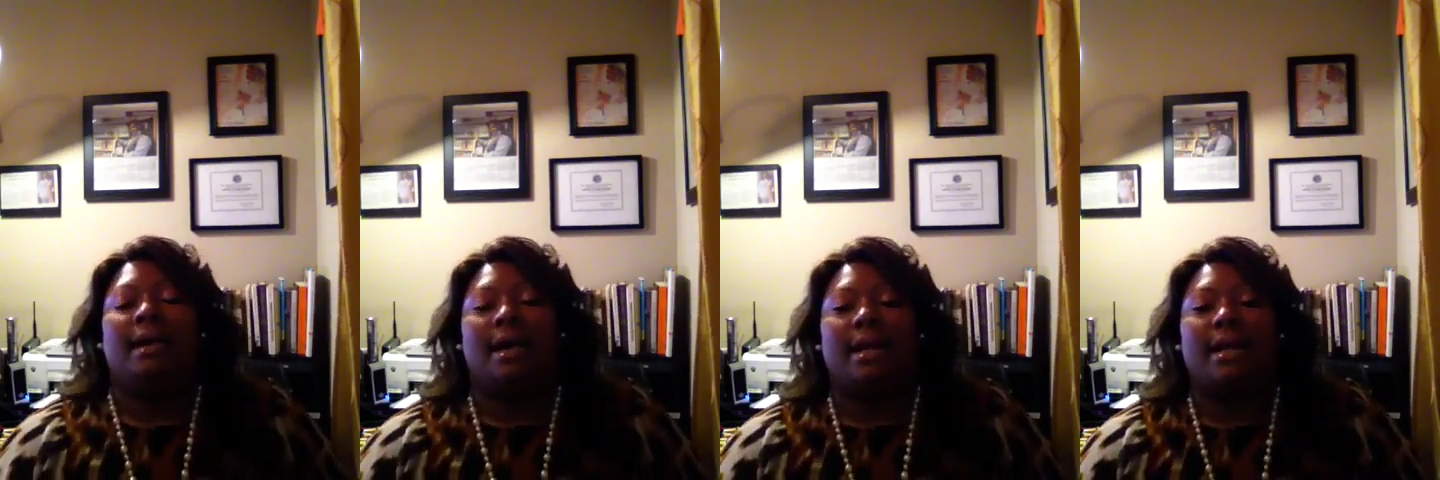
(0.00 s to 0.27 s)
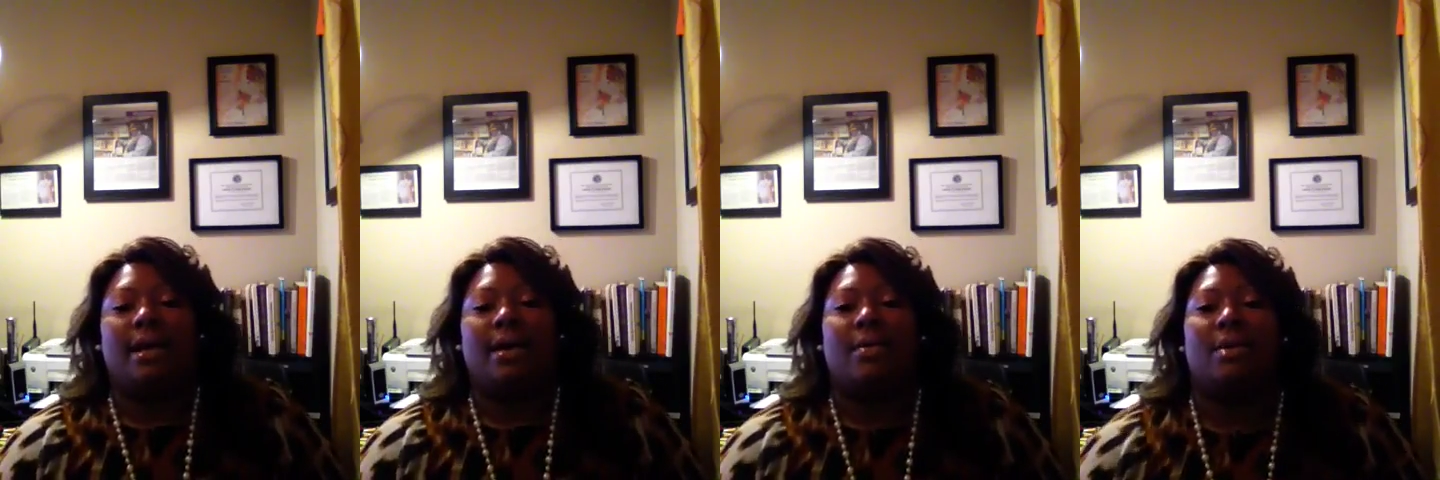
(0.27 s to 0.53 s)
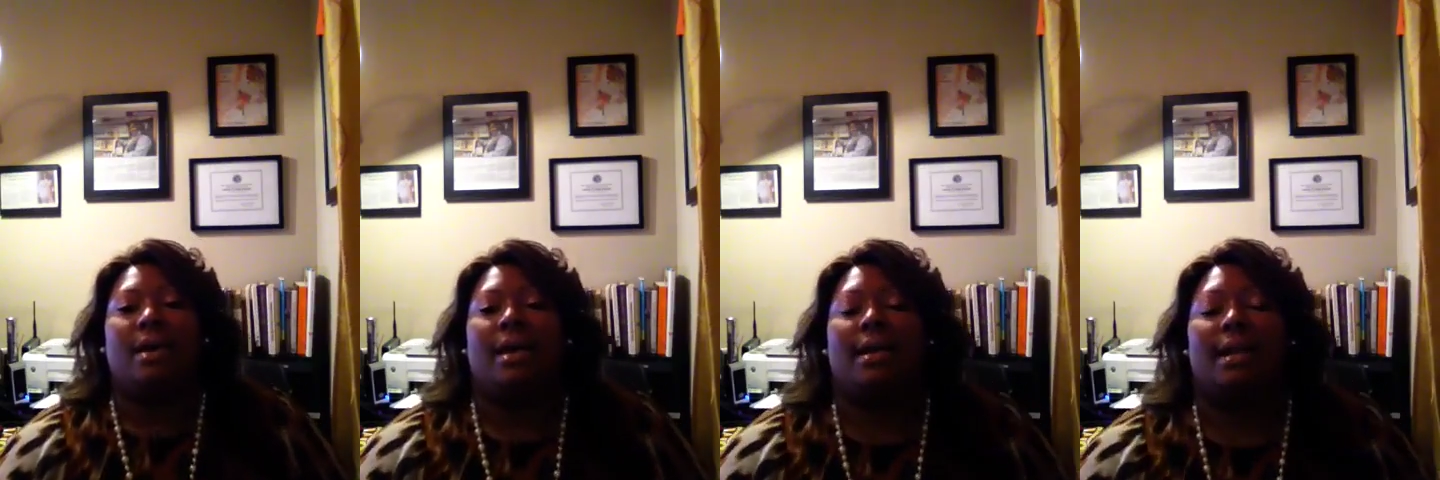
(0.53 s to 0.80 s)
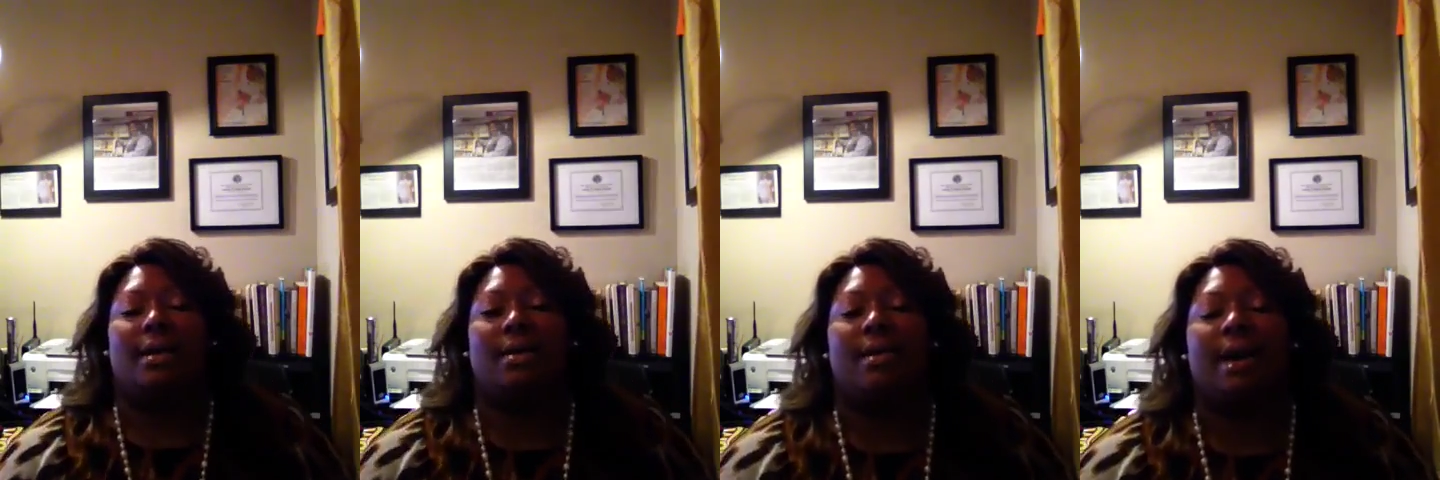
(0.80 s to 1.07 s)
Hello,
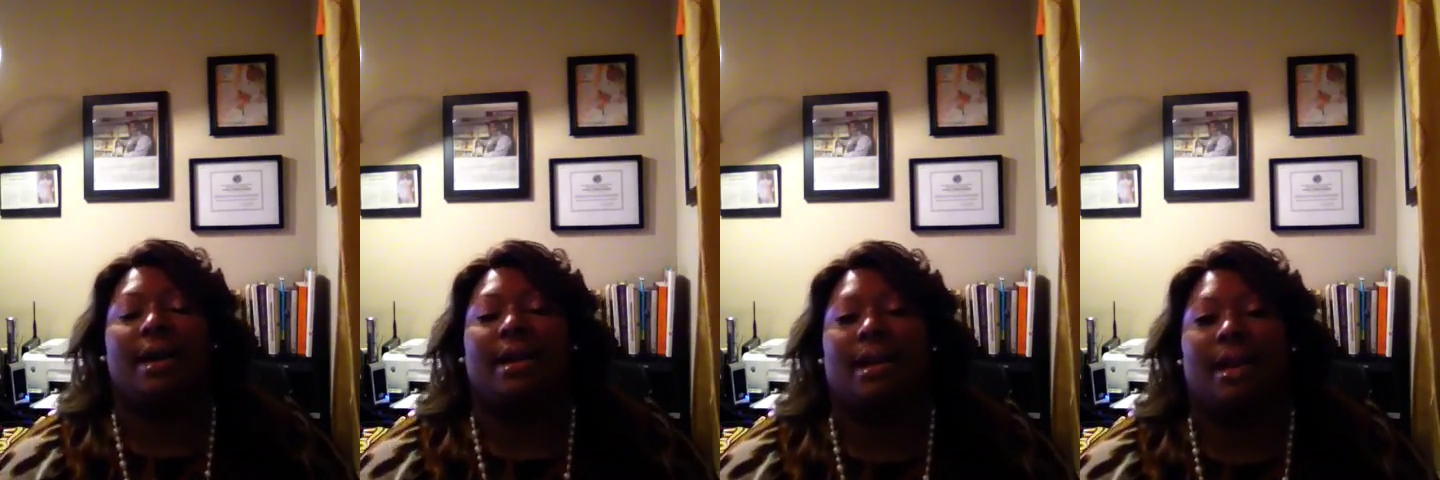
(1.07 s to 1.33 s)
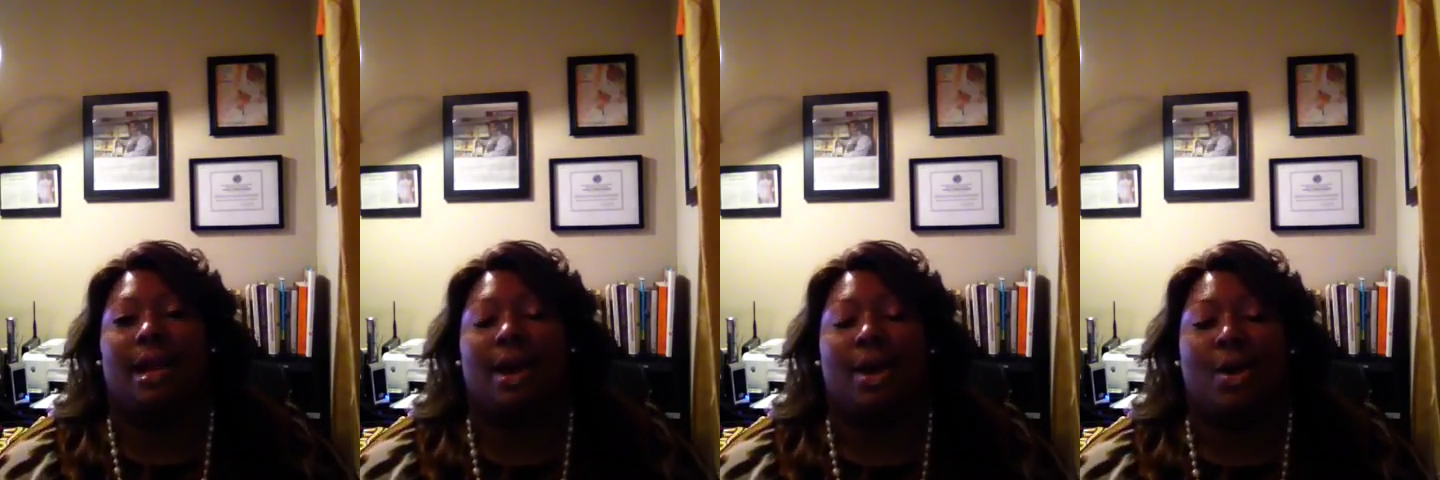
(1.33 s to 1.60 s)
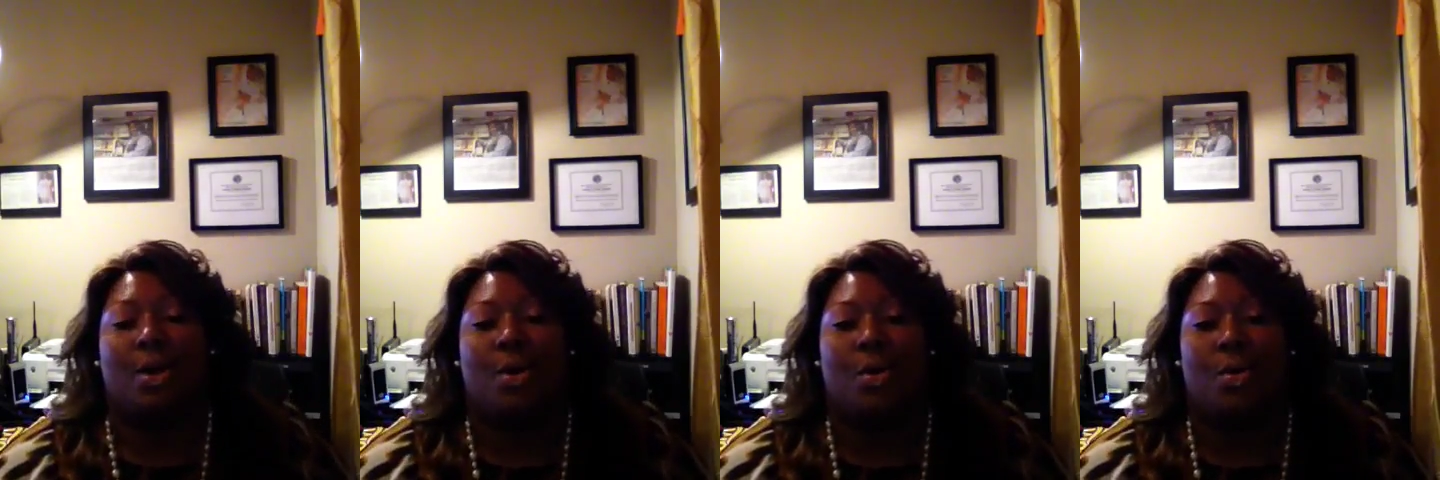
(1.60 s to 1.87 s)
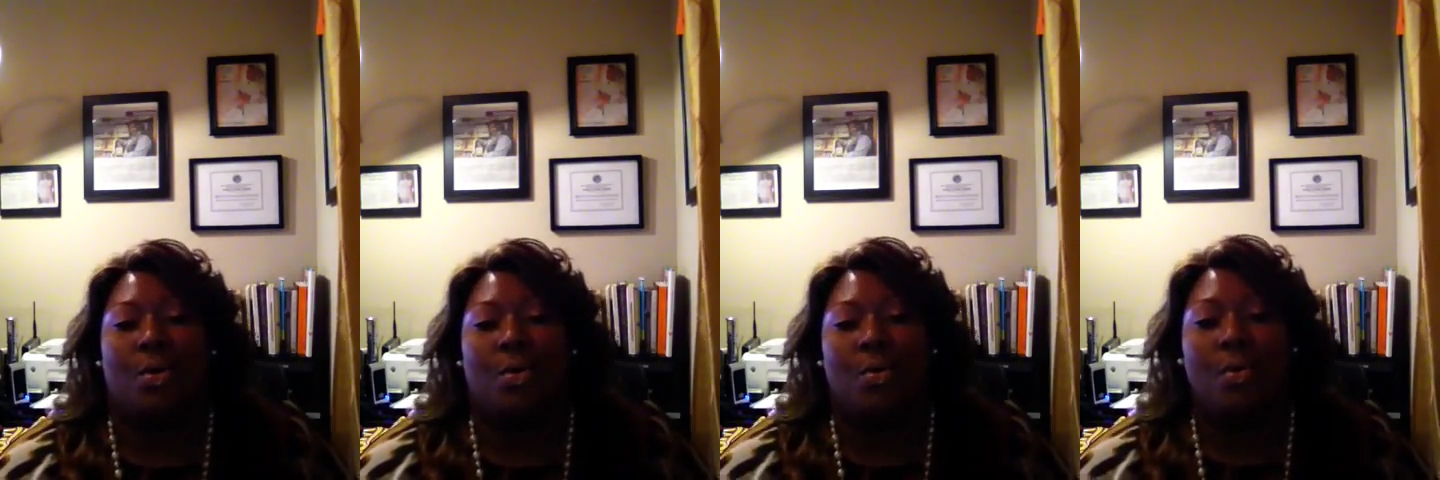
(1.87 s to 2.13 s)
hello,
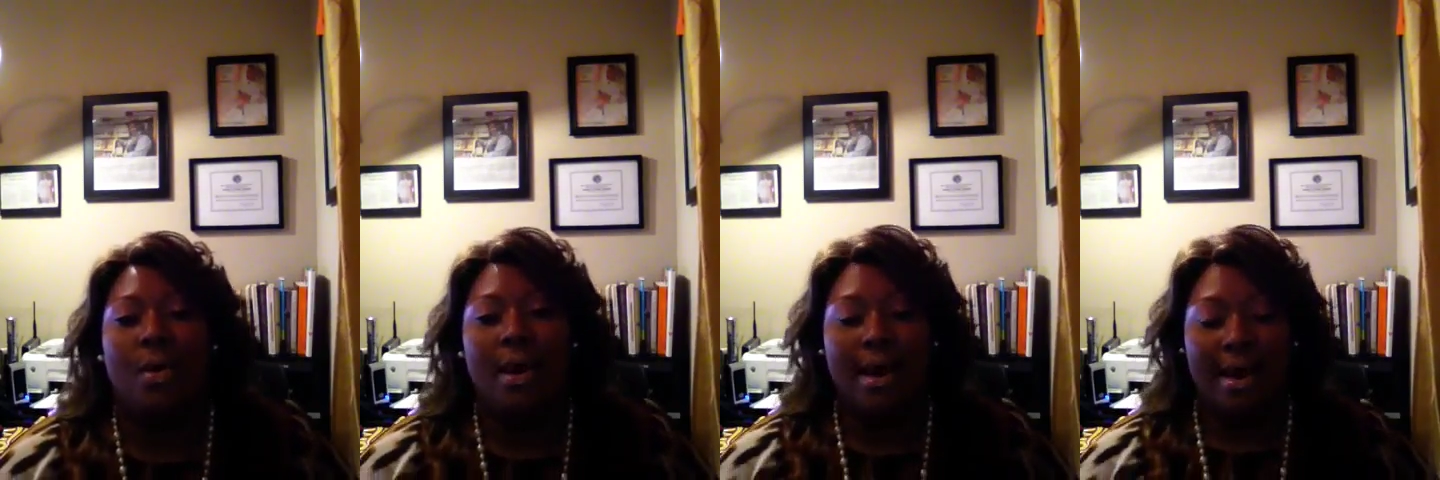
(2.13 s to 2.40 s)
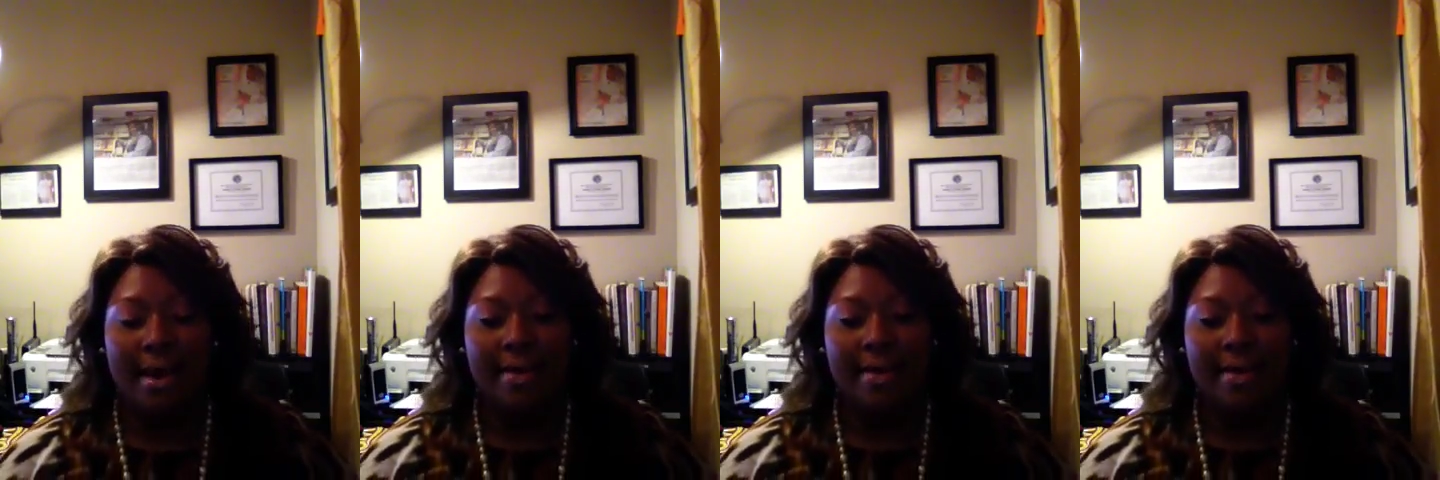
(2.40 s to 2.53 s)
hello.